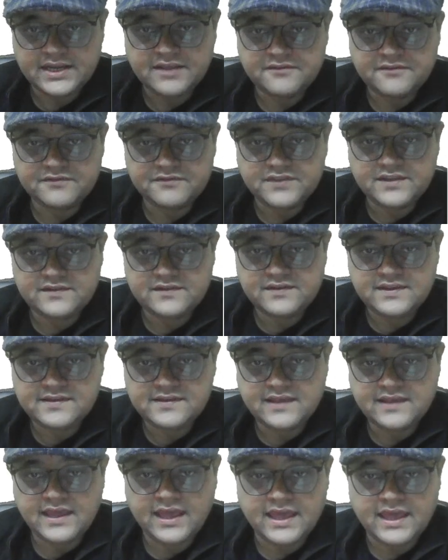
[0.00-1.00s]
If this
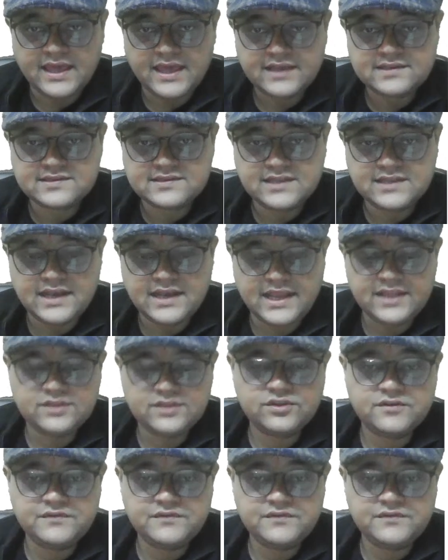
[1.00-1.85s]
is x, the length